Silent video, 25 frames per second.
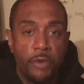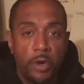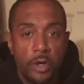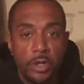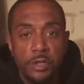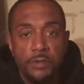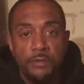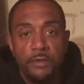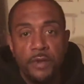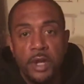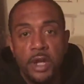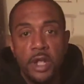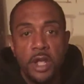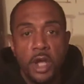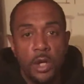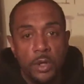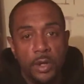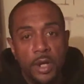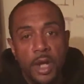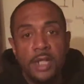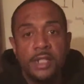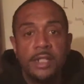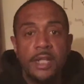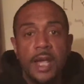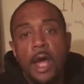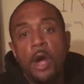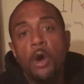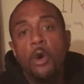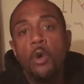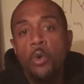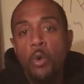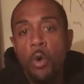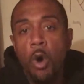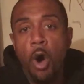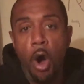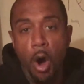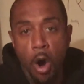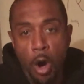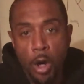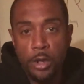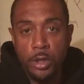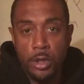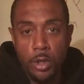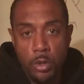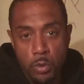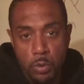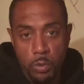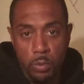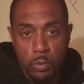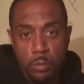first video and I said, who are
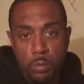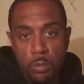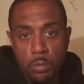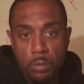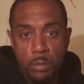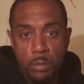you?